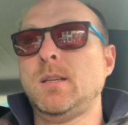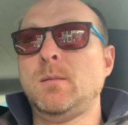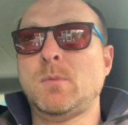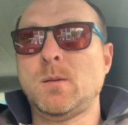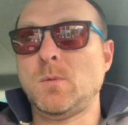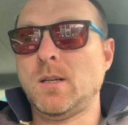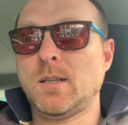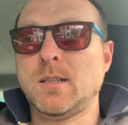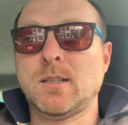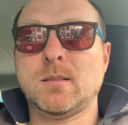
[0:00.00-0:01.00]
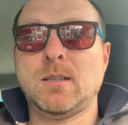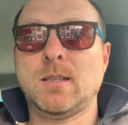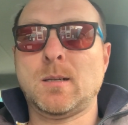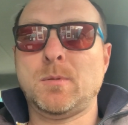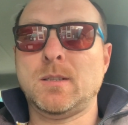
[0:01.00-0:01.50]
It might work in a
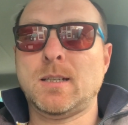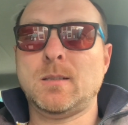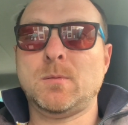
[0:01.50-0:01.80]
couple of days,